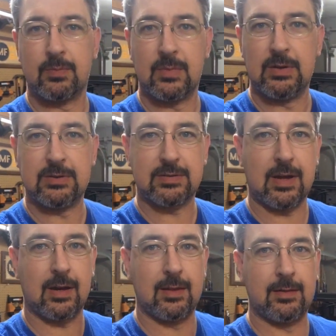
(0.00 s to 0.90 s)
You just
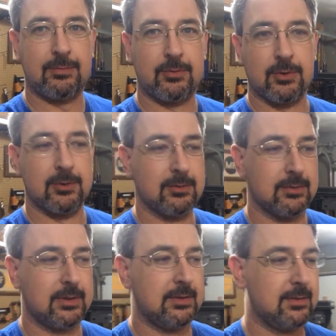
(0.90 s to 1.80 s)
gotta love Drew.
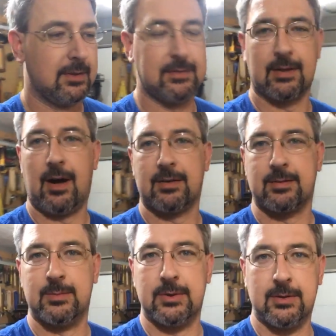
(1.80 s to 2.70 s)
He's an
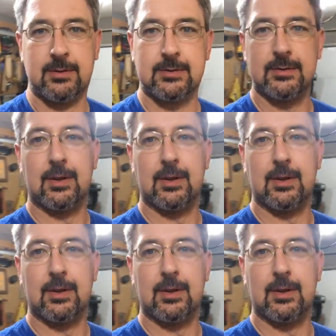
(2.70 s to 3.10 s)
awesome dude, and